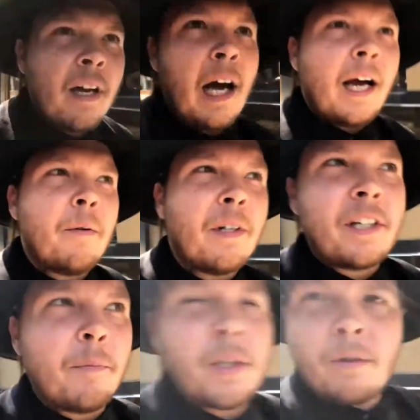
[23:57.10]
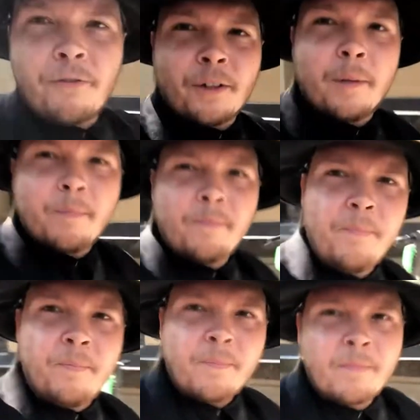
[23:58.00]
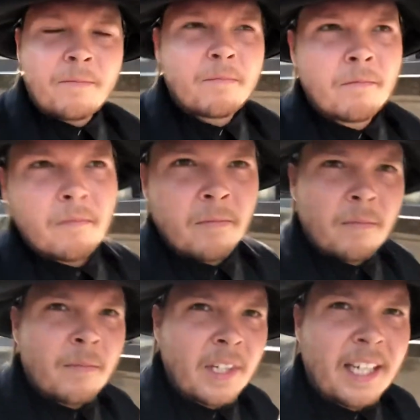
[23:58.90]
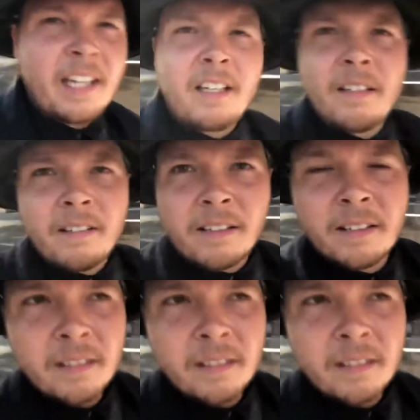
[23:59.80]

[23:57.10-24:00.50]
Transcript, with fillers: I would commute from Keys,